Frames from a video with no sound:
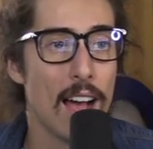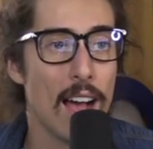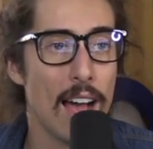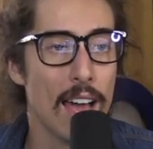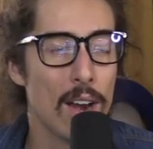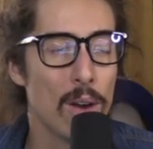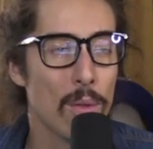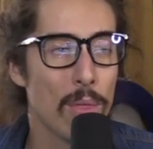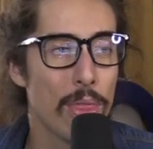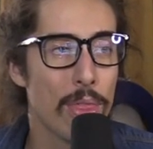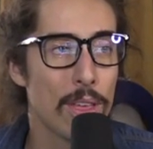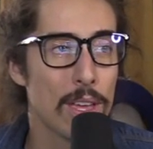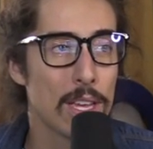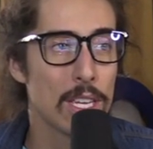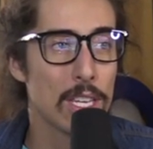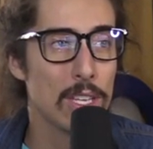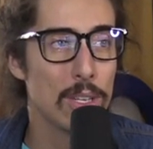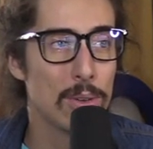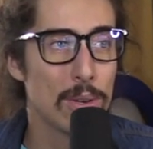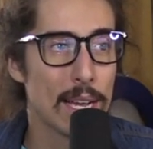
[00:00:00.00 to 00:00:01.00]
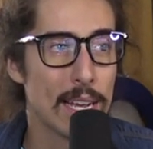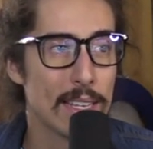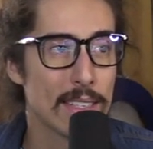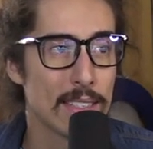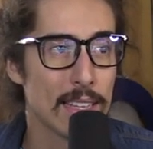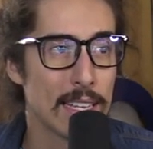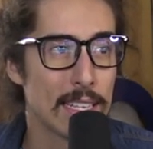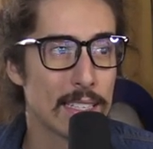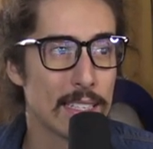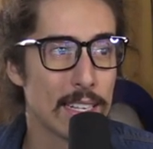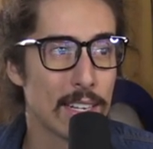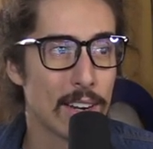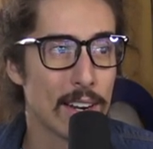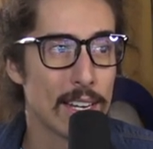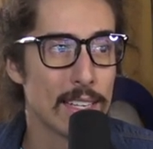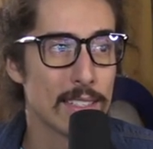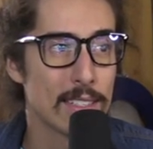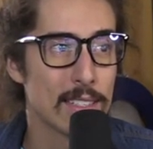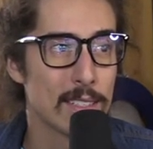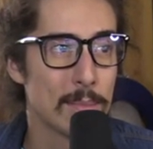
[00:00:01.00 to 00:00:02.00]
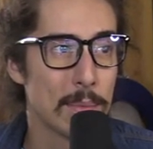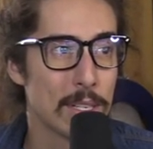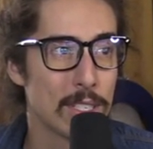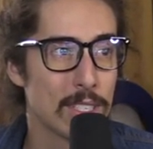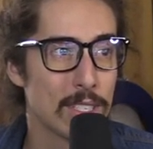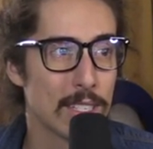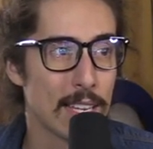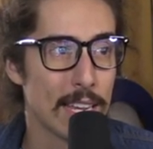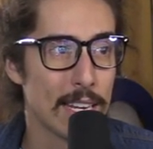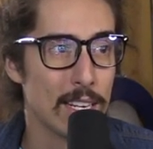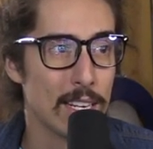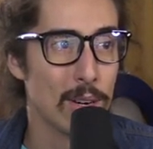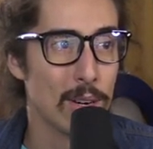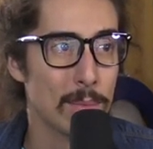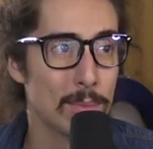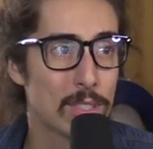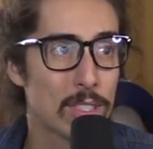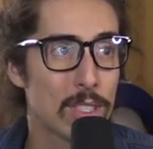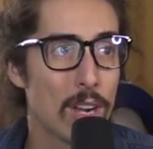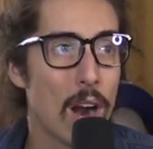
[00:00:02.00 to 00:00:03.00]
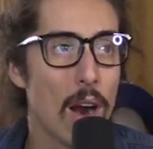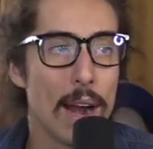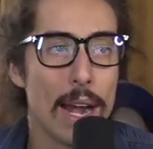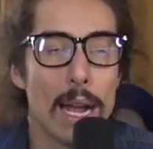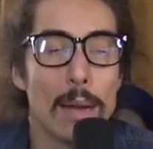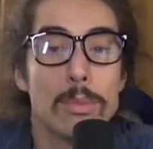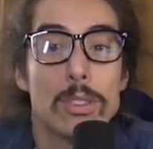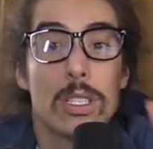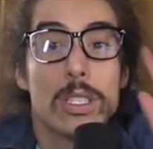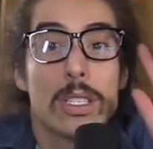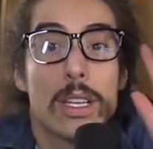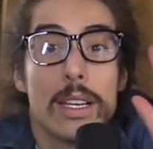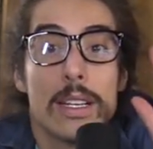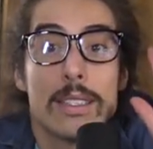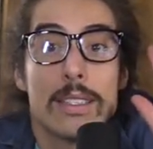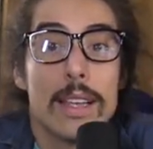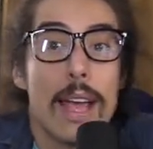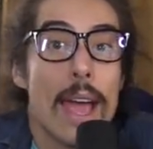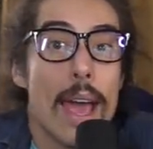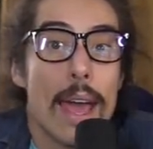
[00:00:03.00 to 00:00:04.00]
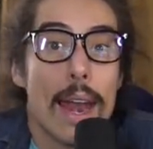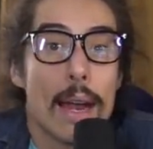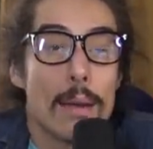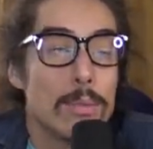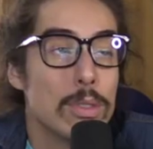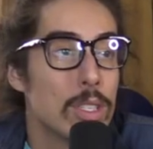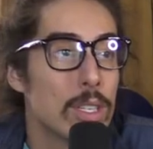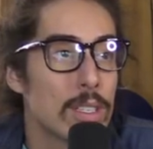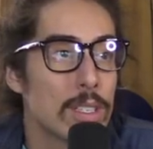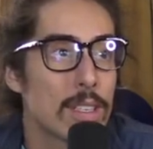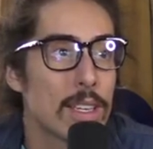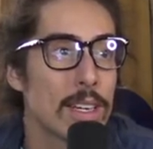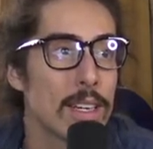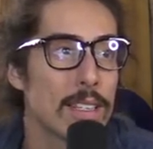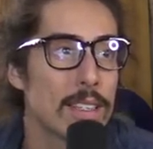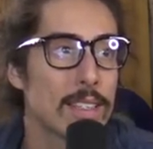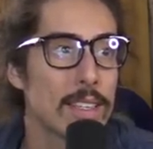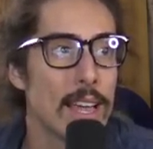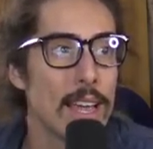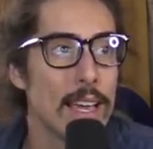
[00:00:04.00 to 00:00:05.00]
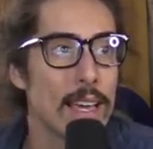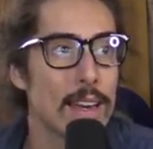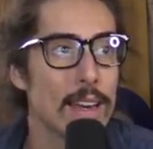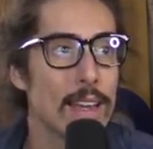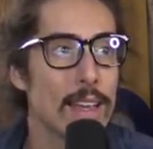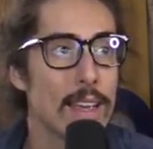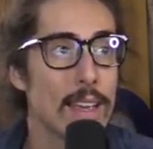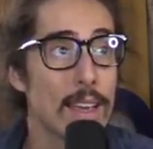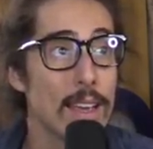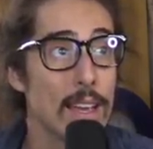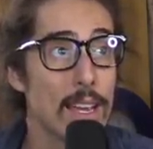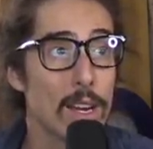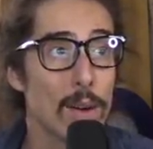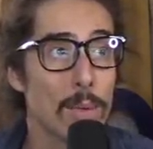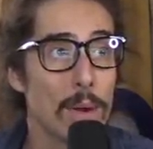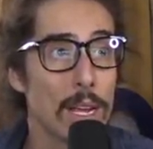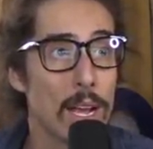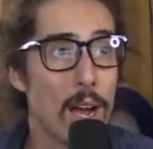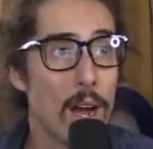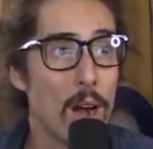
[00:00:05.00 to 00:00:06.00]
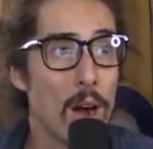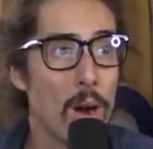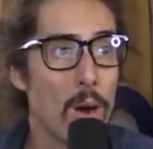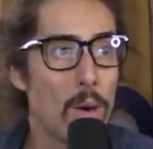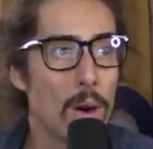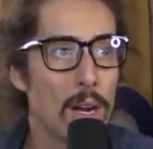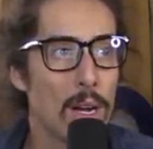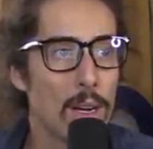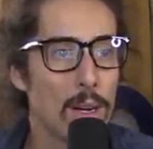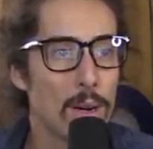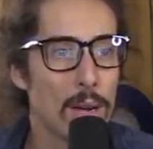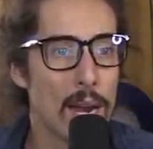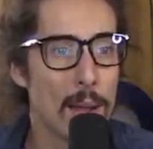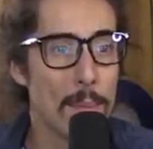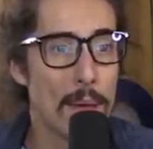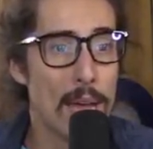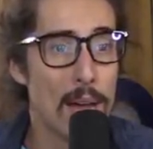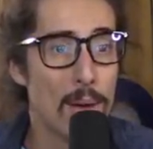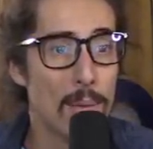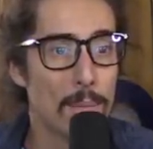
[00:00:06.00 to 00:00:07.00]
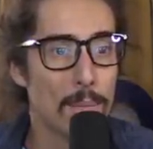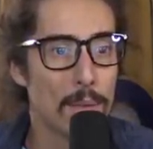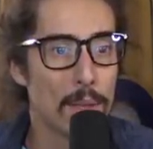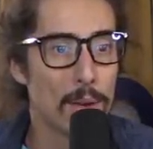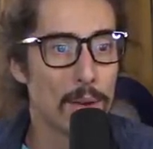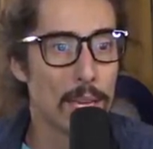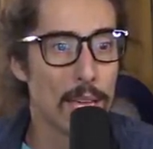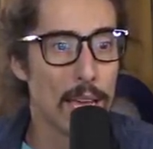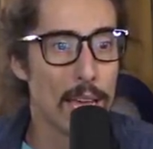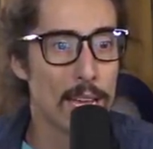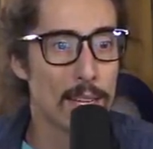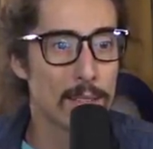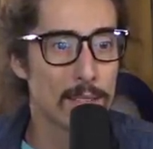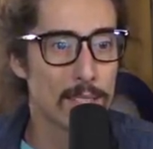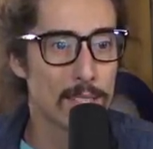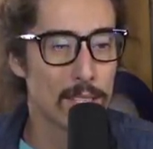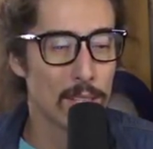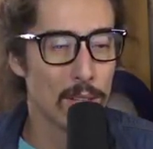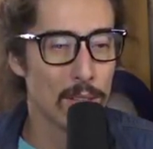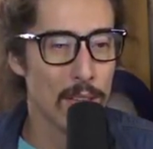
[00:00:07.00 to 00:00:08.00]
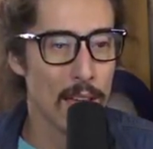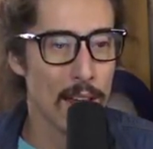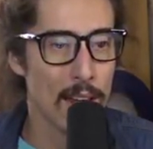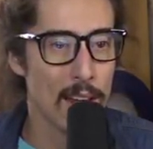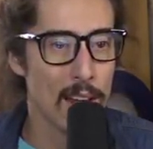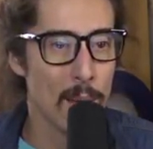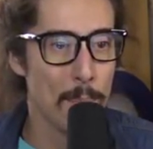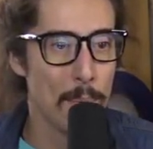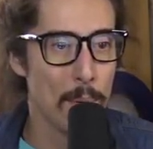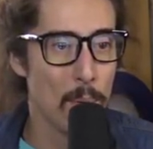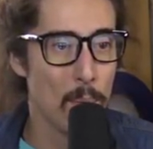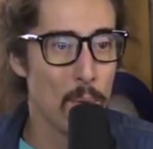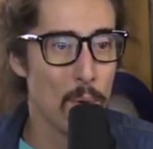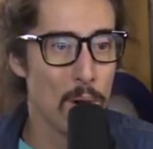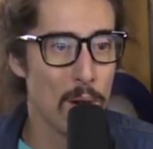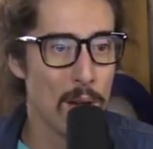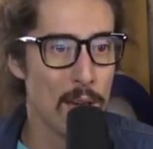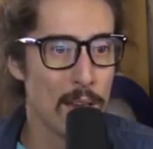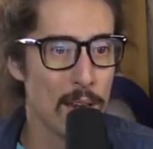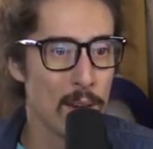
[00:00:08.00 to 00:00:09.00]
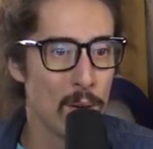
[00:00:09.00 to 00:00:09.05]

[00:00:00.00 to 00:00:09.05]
I don't think you guys like dinger heists as much as I I'm sorry. I'm just going to say it. I'm just going to say it. Here we go. Oh, and I'm out. Okay. Still knotted up at one.